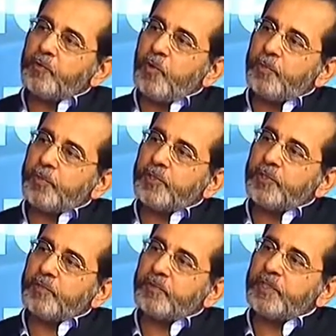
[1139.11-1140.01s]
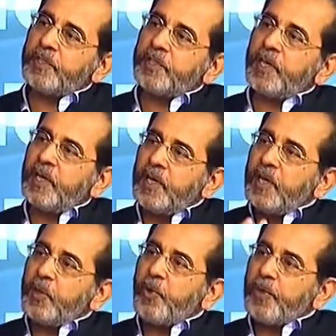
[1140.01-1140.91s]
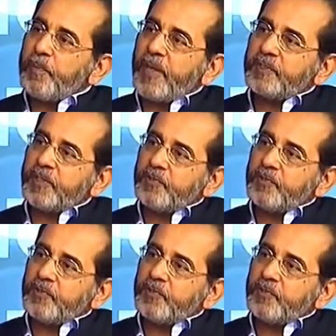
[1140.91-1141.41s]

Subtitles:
cooperation with India going back